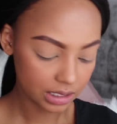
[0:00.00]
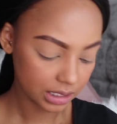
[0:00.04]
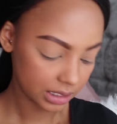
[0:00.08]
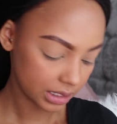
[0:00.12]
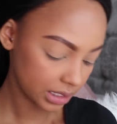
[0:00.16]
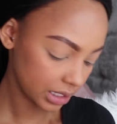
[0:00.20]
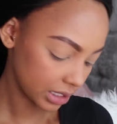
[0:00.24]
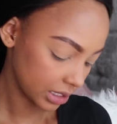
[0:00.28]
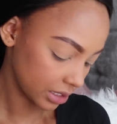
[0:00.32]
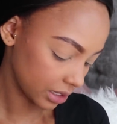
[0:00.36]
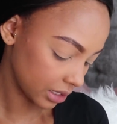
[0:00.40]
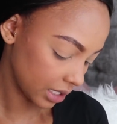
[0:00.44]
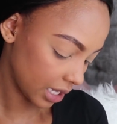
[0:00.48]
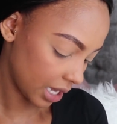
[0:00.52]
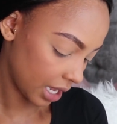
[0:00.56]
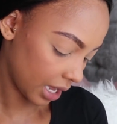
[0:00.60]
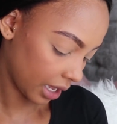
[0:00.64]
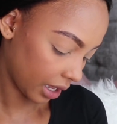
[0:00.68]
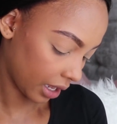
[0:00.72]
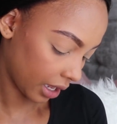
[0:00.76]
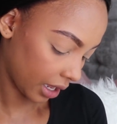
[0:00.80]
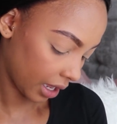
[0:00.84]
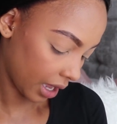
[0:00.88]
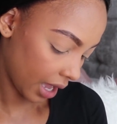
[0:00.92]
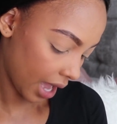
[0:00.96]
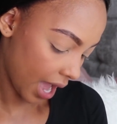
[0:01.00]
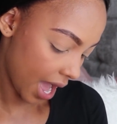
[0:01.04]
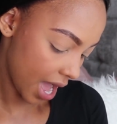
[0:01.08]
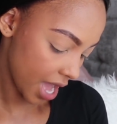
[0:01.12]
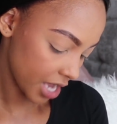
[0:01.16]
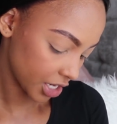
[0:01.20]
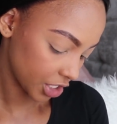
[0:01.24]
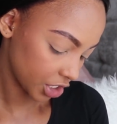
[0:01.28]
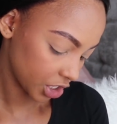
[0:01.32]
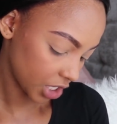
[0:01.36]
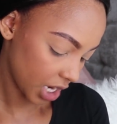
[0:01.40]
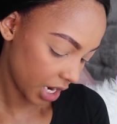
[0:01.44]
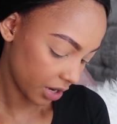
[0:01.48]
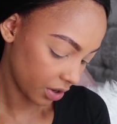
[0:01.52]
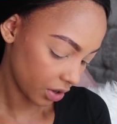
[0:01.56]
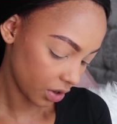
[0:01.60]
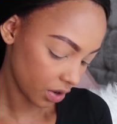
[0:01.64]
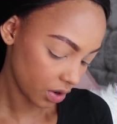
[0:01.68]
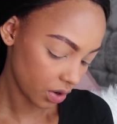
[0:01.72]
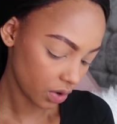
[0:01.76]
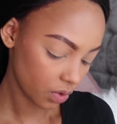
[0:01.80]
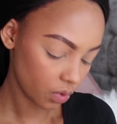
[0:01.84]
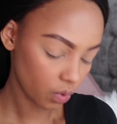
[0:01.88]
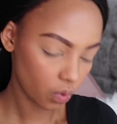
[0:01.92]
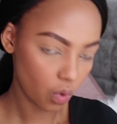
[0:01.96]
This is the
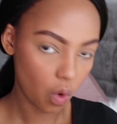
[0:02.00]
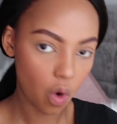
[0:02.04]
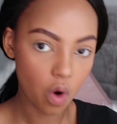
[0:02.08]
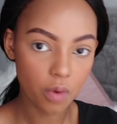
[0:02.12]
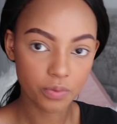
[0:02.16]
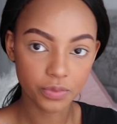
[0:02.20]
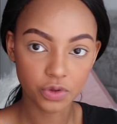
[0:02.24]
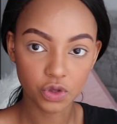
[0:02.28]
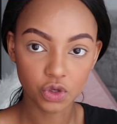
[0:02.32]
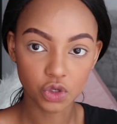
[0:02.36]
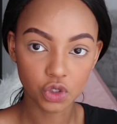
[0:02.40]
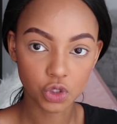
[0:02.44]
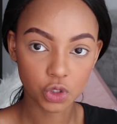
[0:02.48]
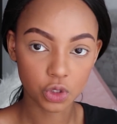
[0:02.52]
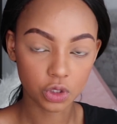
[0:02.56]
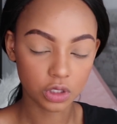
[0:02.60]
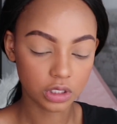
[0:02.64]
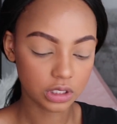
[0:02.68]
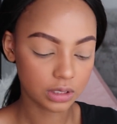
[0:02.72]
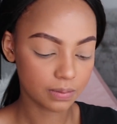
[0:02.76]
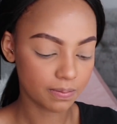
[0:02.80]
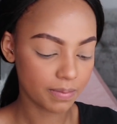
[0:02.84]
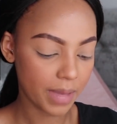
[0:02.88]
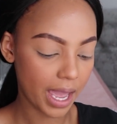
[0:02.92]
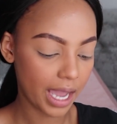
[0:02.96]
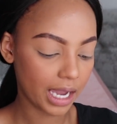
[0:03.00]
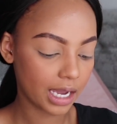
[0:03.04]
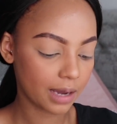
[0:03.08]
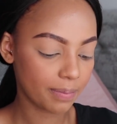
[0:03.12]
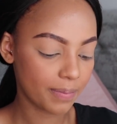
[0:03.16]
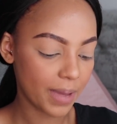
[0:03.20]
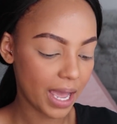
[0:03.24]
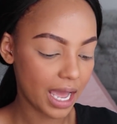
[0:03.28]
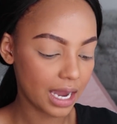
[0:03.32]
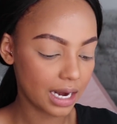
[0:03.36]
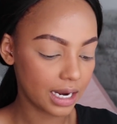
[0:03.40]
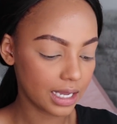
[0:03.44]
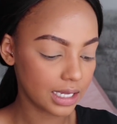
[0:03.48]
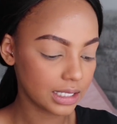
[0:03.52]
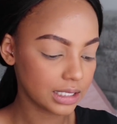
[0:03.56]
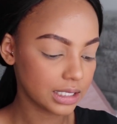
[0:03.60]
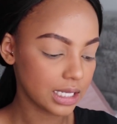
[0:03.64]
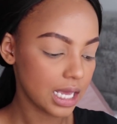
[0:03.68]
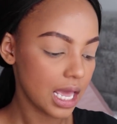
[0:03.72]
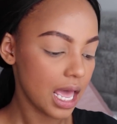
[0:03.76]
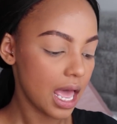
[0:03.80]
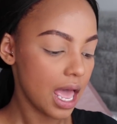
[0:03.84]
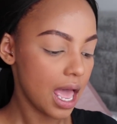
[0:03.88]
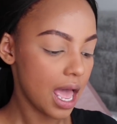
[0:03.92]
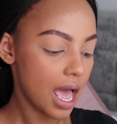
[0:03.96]
eyeshadow Warm Neutrals MAC palette,
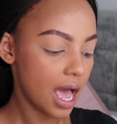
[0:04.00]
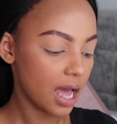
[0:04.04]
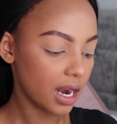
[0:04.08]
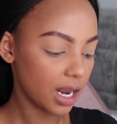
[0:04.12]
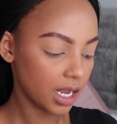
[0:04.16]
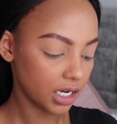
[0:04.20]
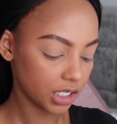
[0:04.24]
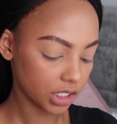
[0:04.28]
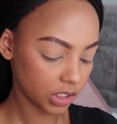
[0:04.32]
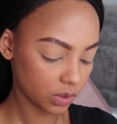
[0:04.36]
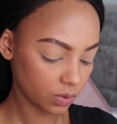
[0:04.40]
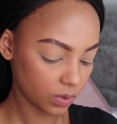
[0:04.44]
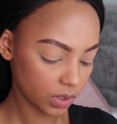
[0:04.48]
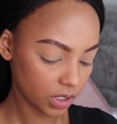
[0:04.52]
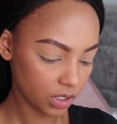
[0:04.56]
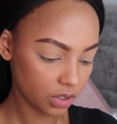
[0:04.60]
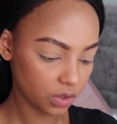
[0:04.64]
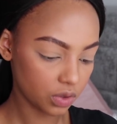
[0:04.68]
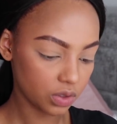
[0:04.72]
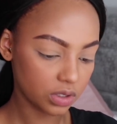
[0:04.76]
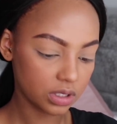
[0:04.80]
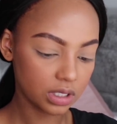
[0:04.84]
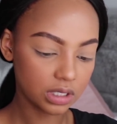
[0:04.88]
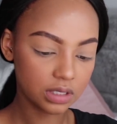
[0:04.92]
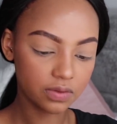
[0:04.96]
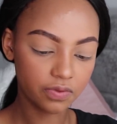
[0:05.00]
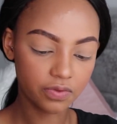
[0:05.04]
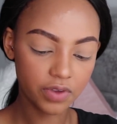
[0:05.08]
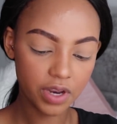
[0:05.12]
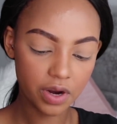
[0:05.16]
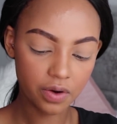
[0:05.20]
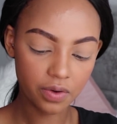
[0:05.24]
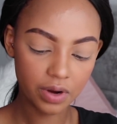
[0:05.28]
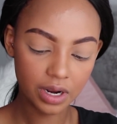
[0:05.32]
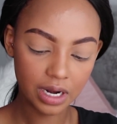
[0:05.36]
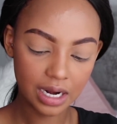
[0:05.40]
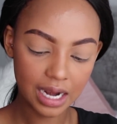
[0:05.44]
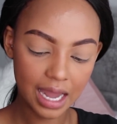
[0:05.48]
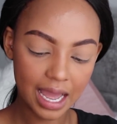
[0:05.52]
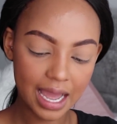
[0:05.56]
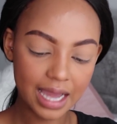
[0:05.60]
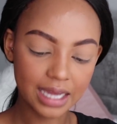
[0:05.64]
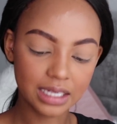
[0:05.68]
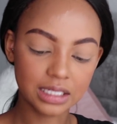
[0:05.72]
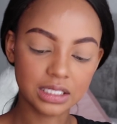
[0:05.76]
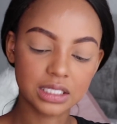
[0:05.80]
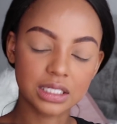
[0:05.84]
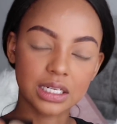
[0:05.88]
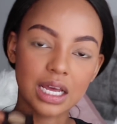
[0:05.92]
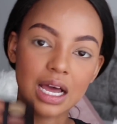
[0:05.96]
and I just want to use this very
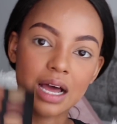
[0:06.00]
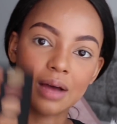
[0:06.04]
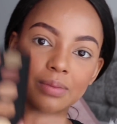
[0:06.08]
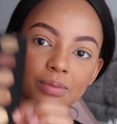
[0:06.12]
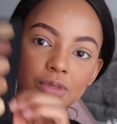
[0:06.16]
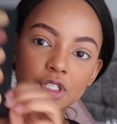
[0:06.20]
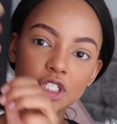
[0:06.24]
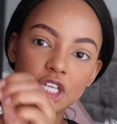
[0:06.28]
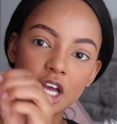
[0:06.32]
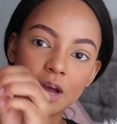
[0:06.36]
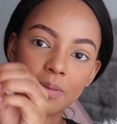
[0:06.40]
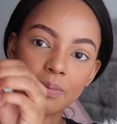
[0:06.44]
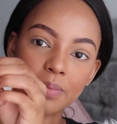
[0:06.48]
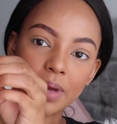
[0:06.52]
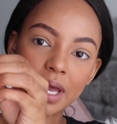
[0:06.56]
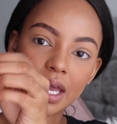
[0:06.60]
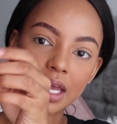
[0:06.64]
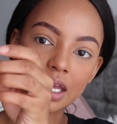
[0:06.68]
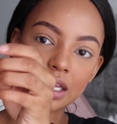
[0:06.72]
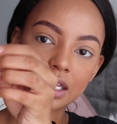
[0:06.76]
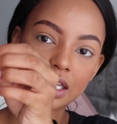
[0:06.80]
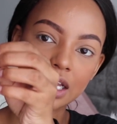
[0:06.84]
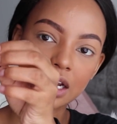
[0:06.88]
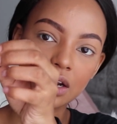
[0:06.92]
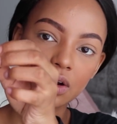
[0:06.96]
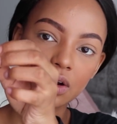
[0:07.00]
light champagne